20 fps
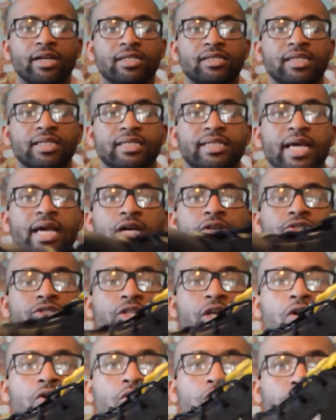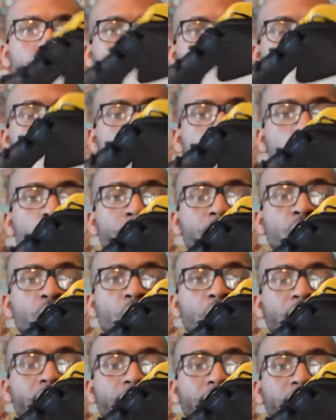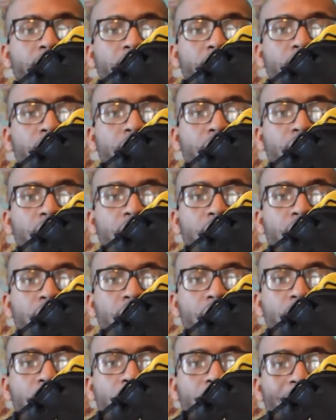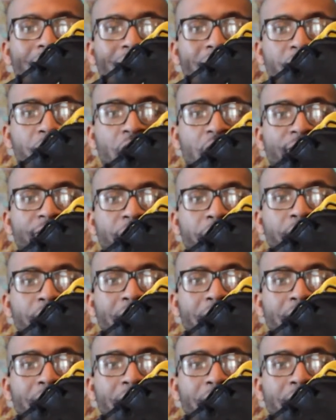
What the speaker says: is the Del Sol Zoom Kobe 1. You have your